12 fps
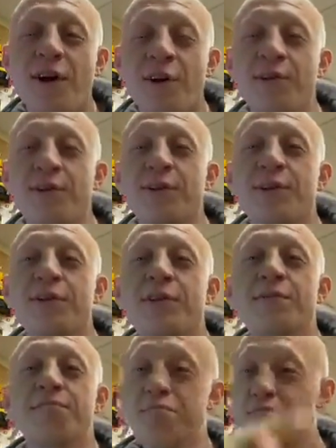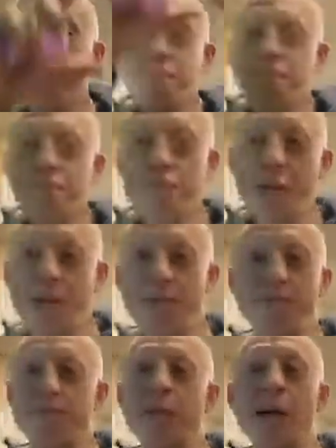others.
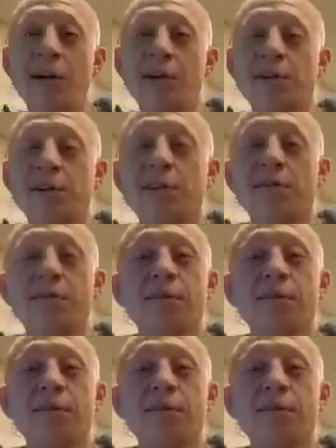Big letters.